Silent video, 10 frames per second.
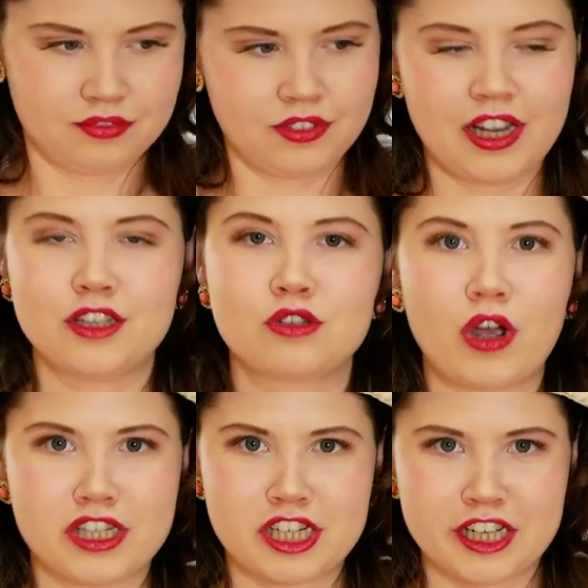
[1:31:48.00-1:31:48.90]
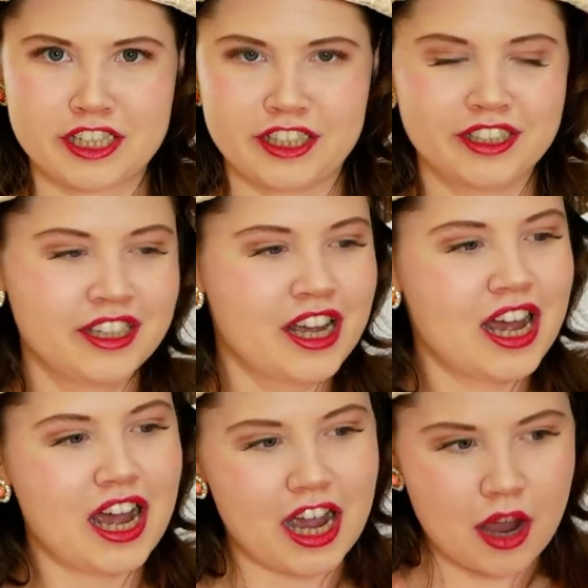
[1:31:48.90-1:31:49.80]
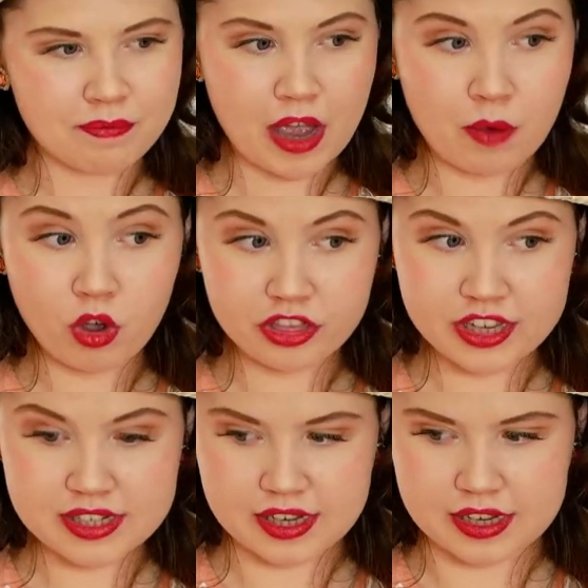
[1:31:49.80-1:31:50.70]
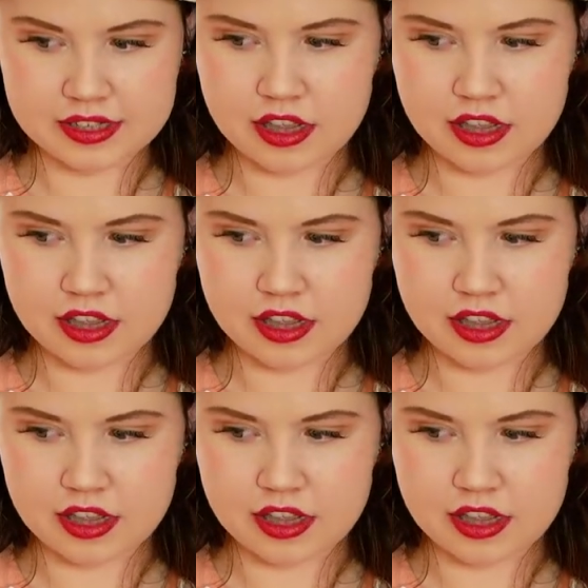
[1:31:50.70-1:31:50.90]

it's quite sturdy. Um, and what this is,